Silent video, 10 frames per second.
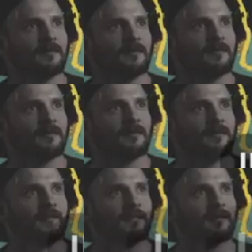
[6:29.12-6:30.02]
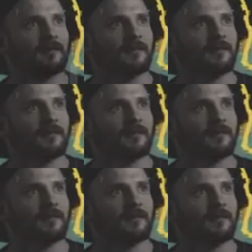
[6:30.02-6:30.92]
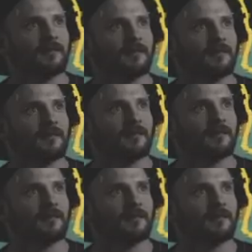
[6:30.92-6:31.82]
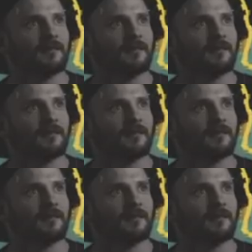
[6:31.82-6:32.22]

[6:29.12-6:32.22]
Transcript: The person shown says nothing.